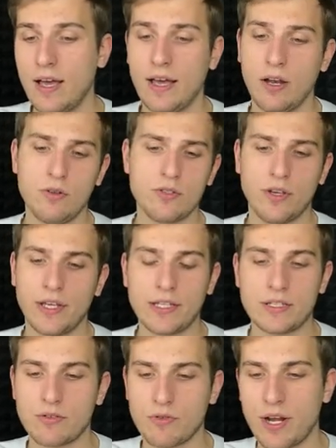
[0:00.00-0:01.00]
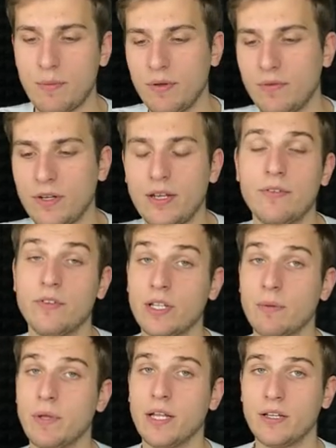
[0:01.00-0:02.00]
And also I can scrape even
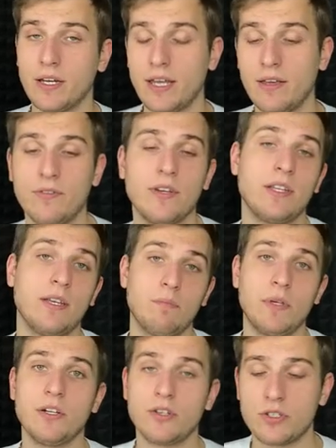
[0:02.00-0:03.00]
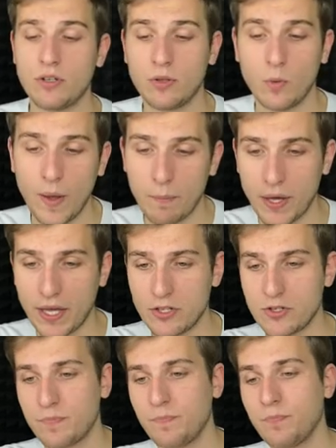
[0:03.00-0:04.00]
availability if it appears on the web page.